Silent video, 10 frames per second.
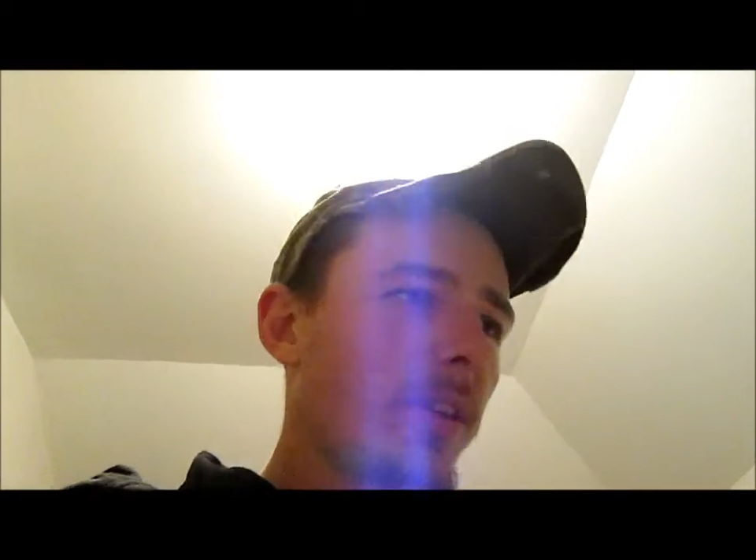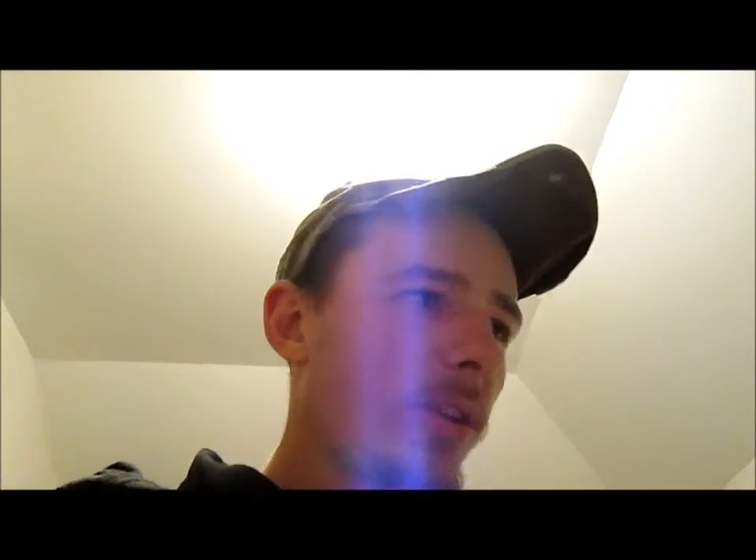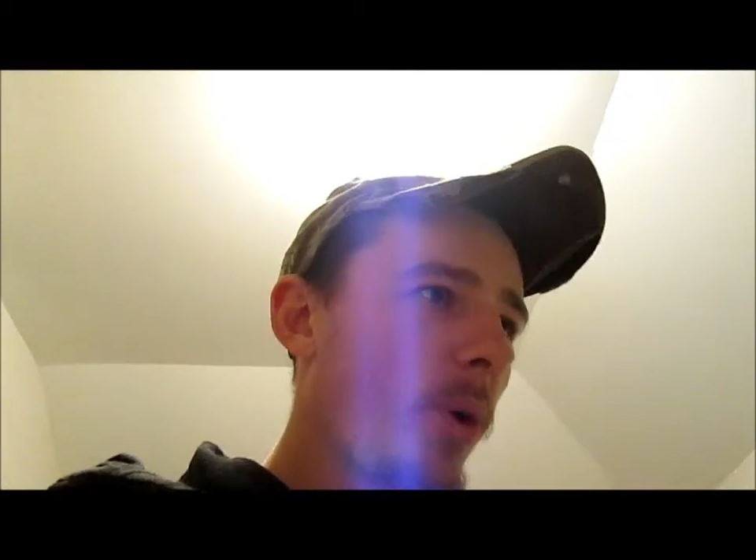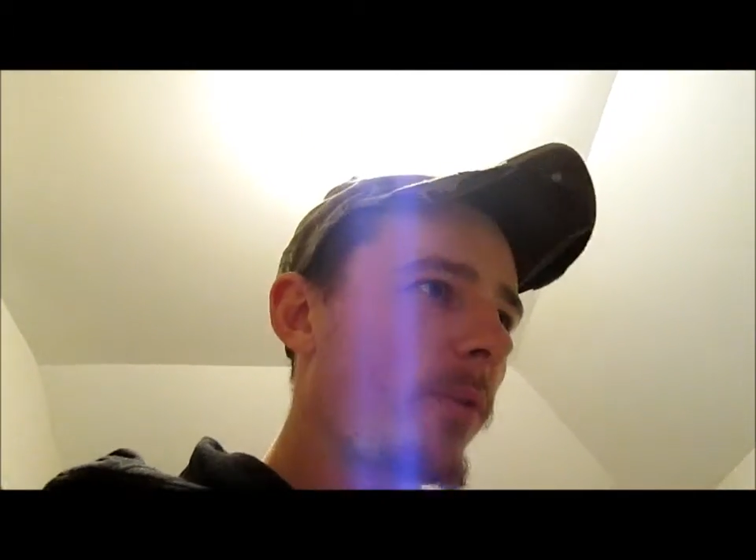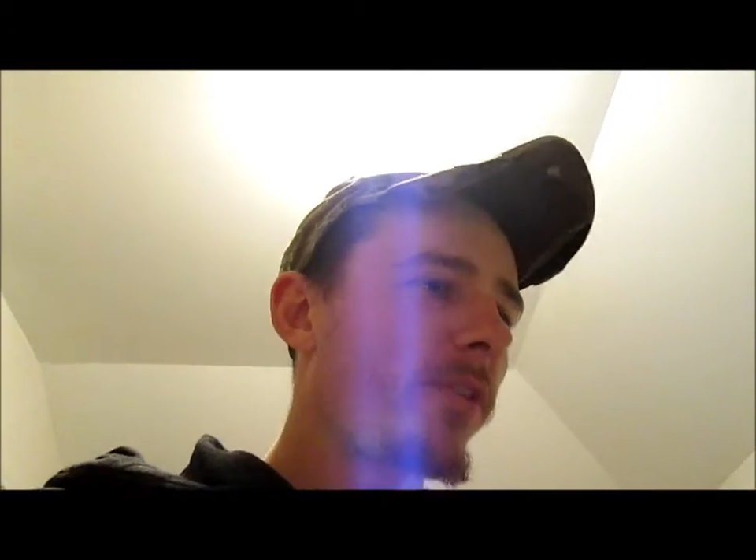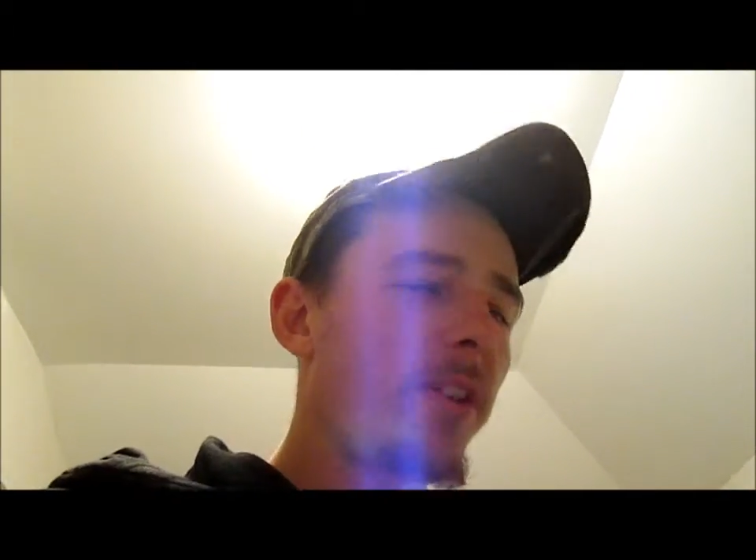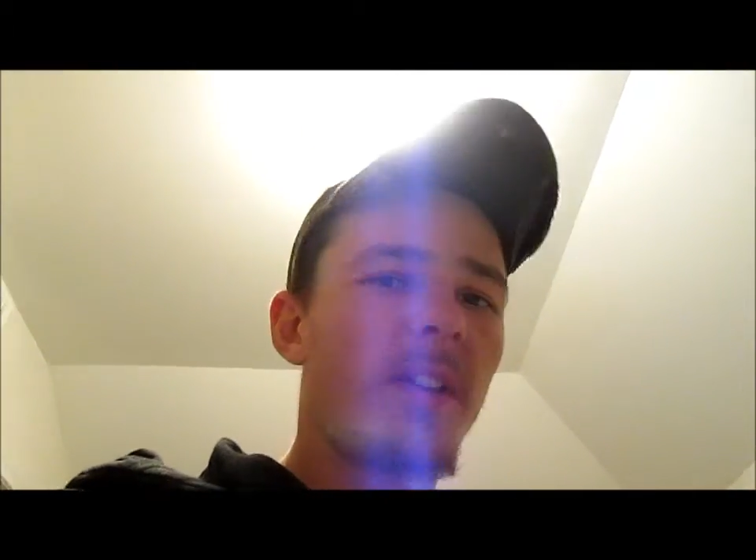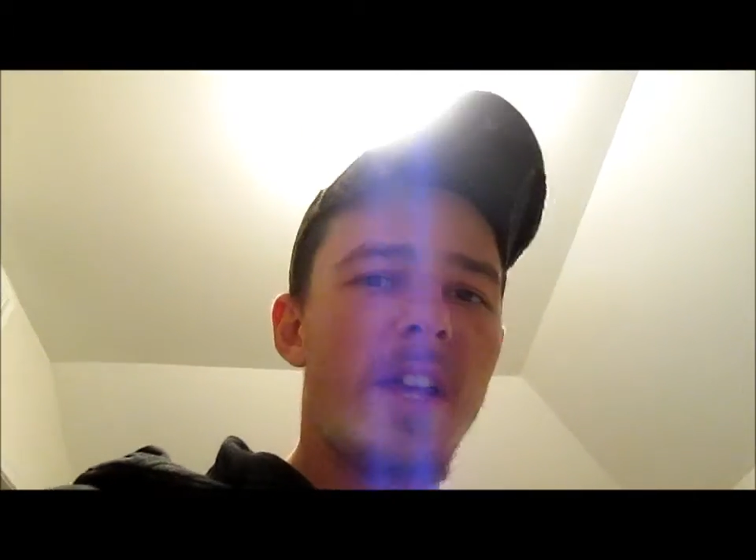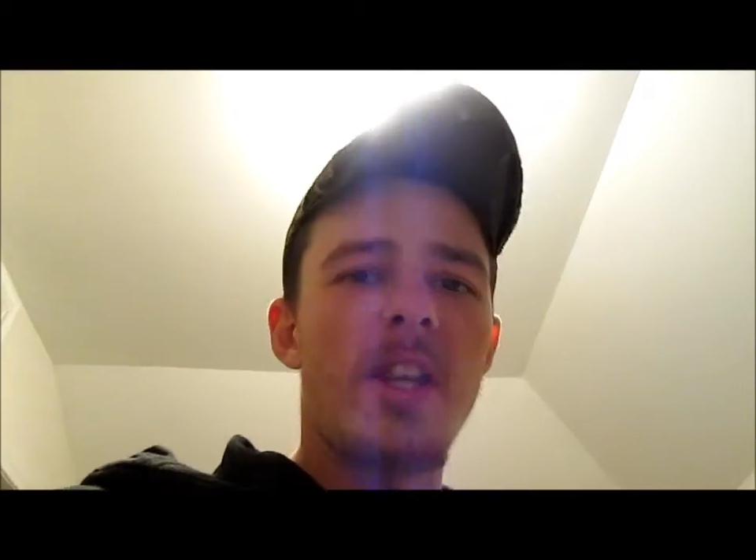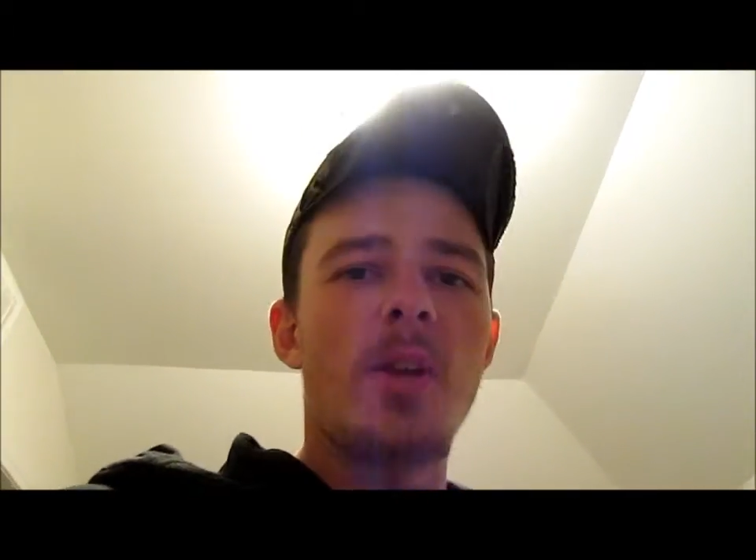Don't feel
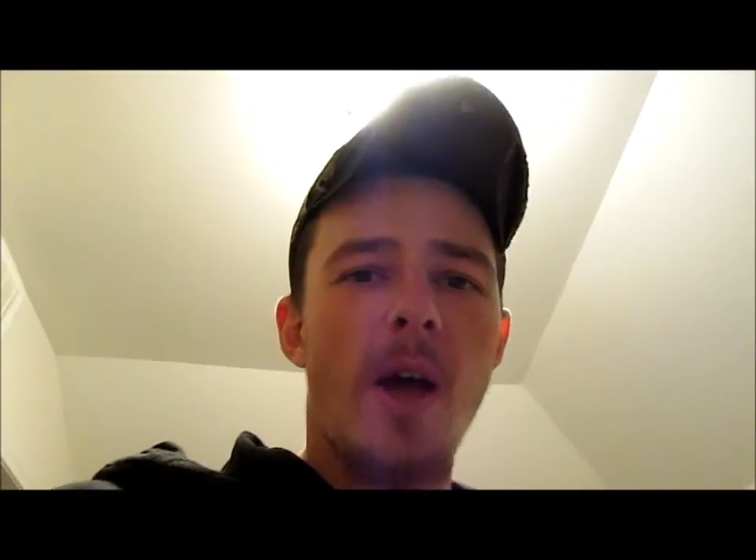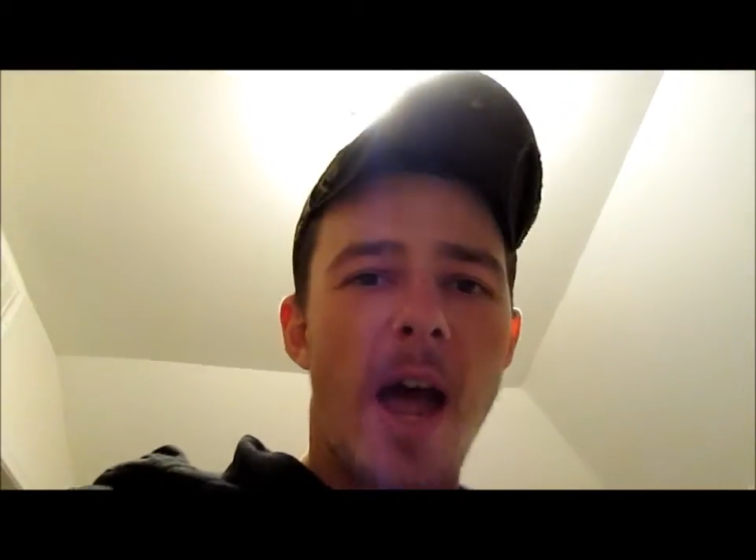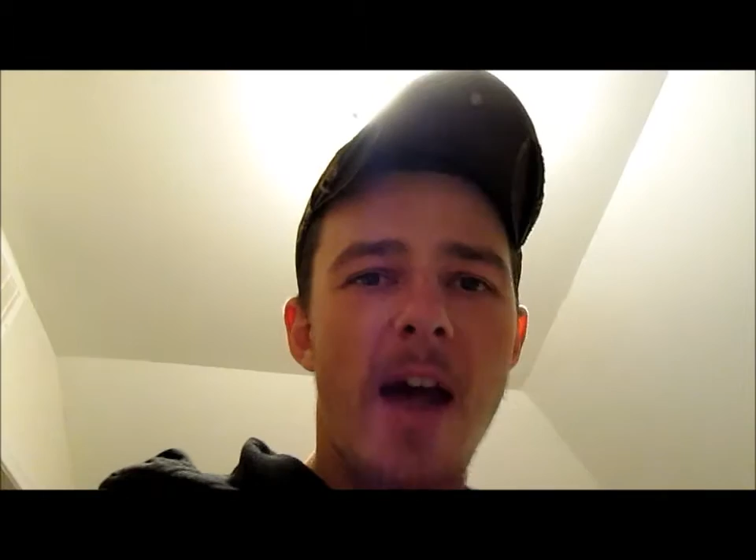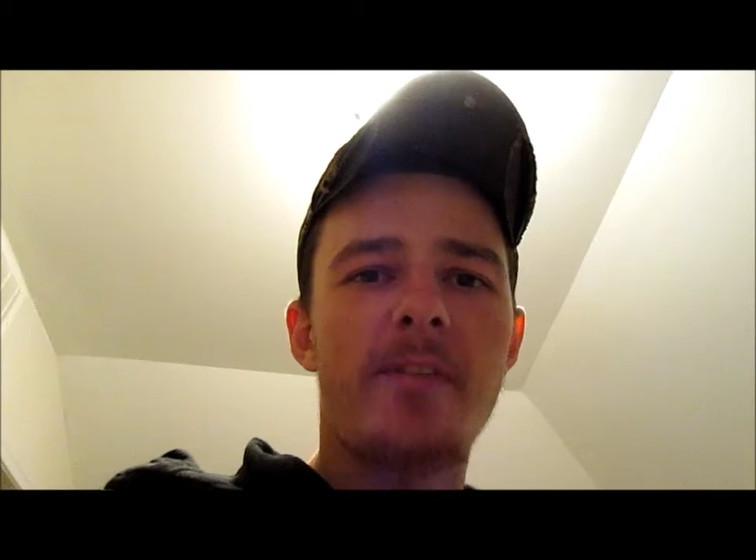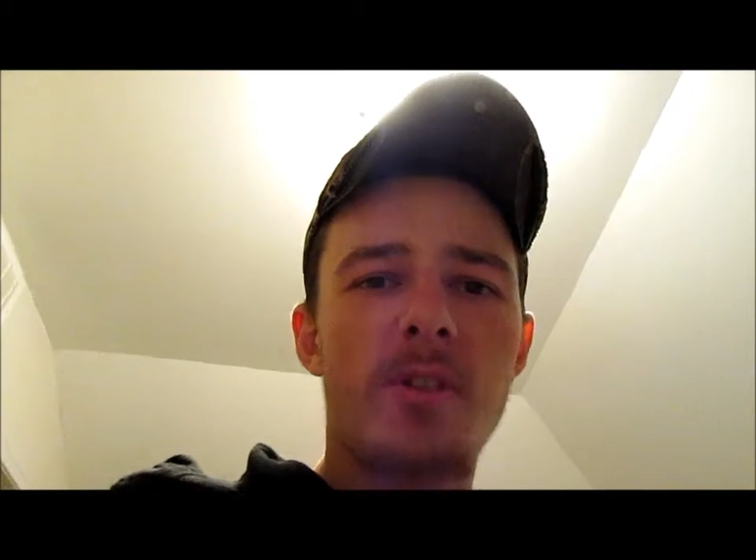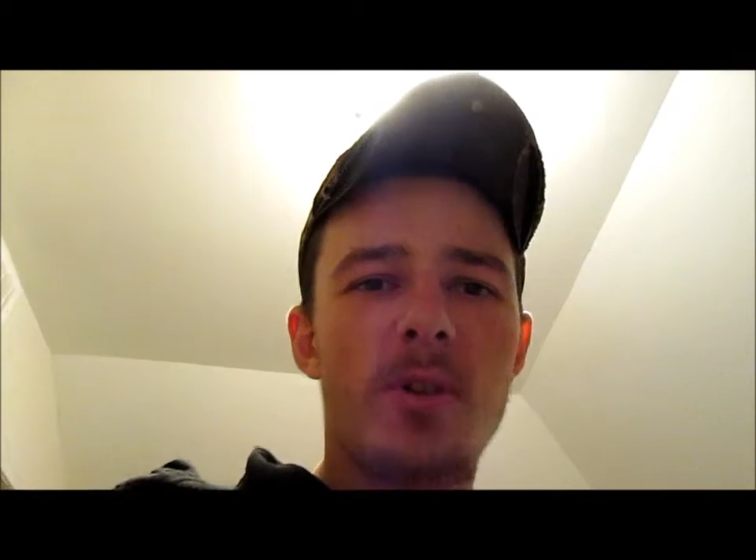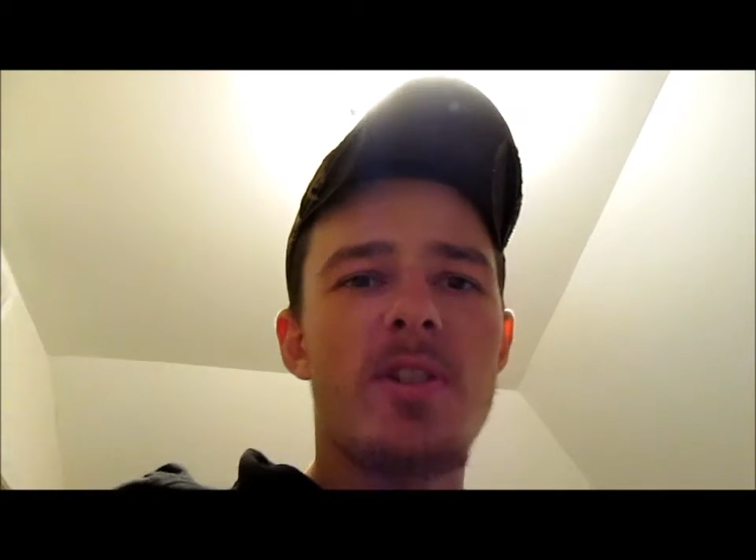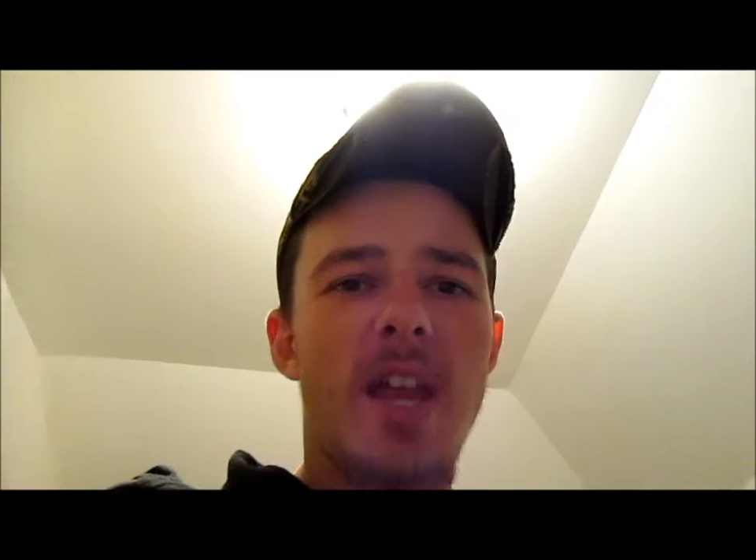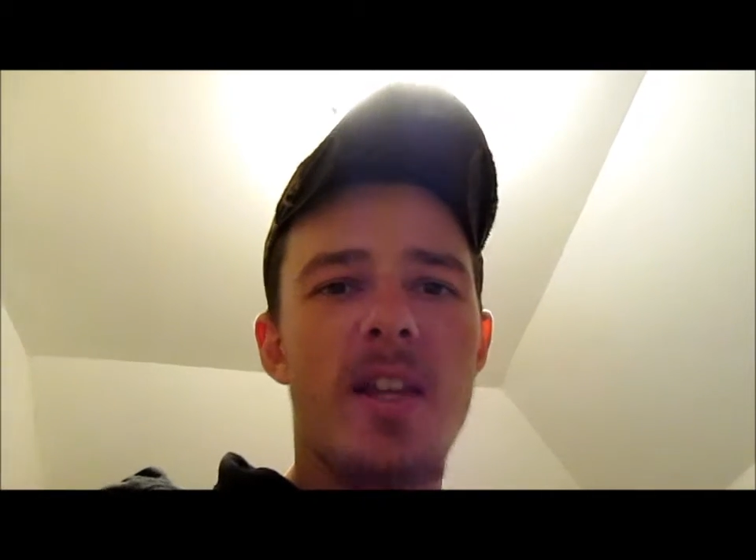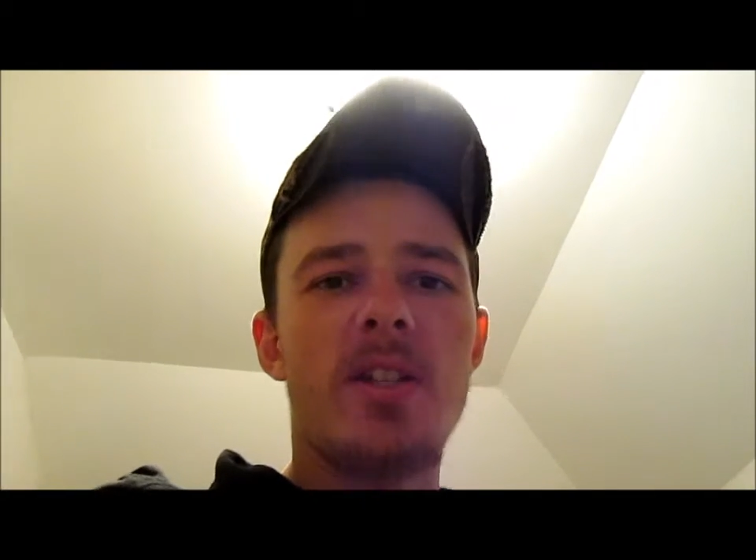like you have to
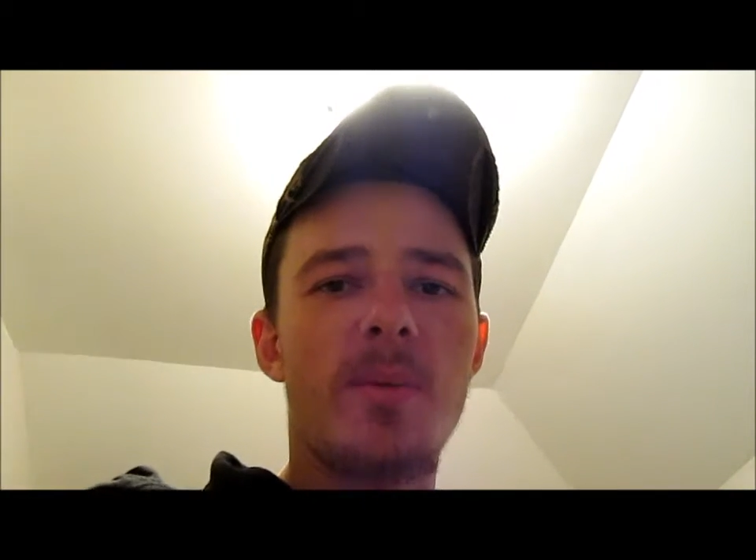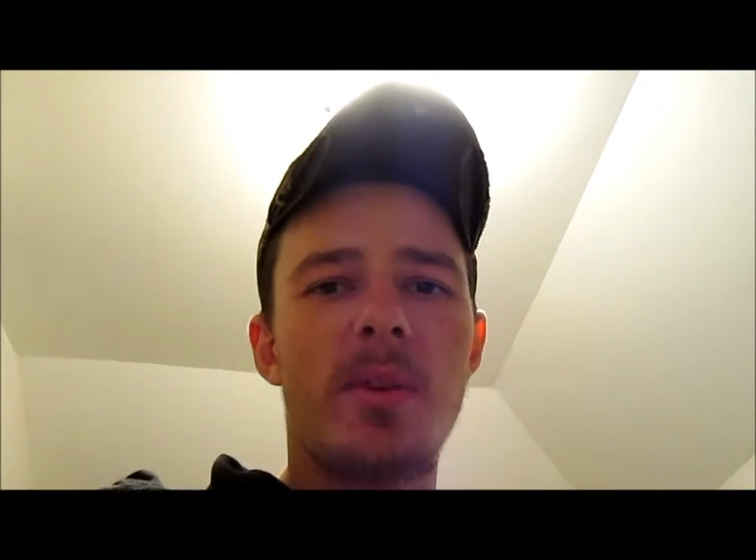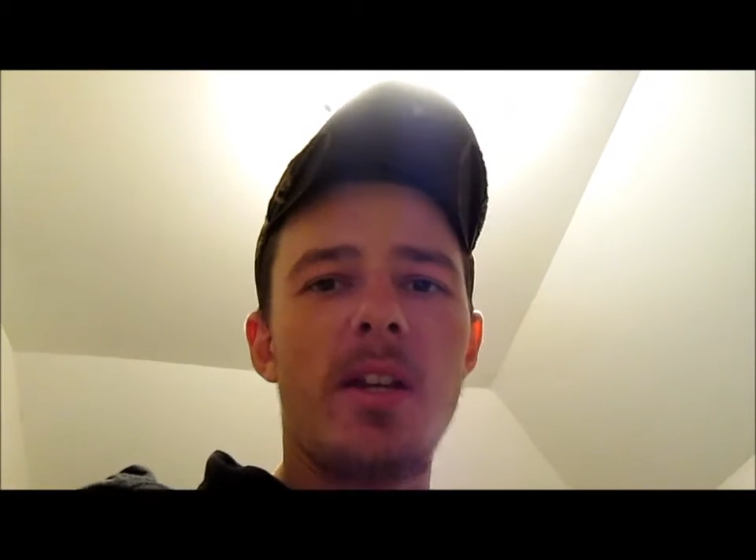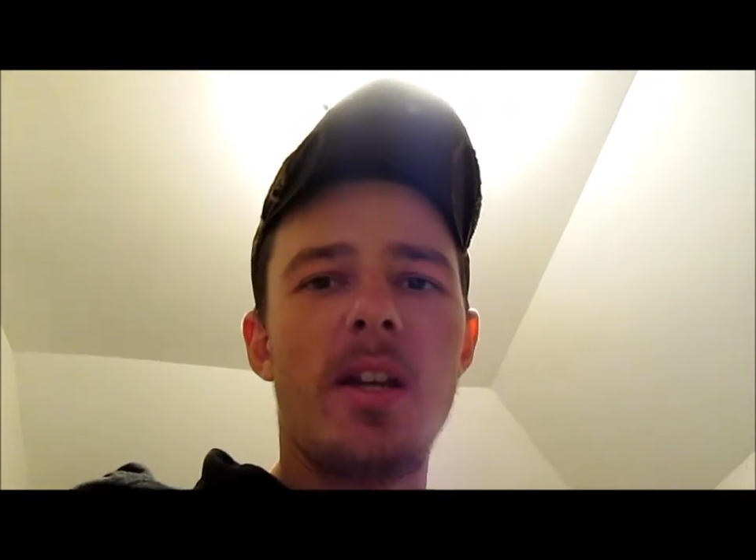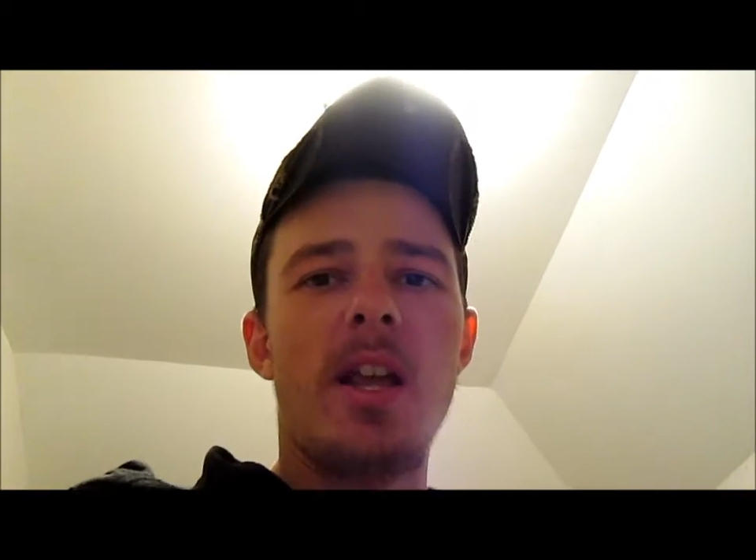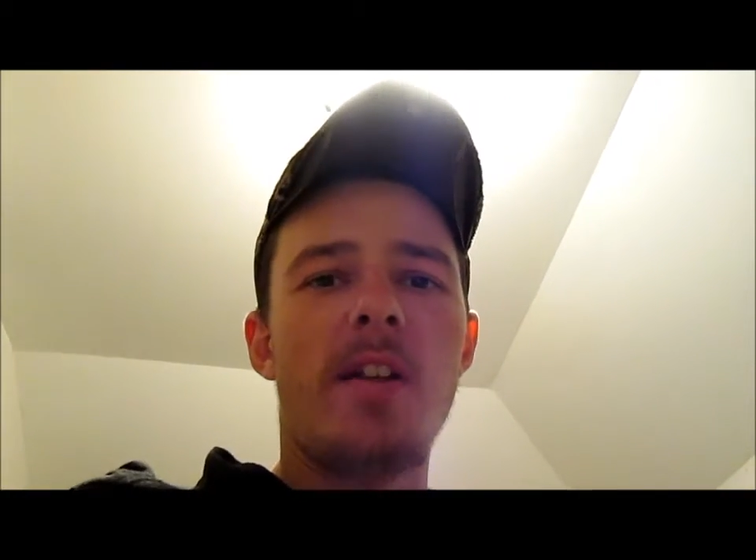send something in.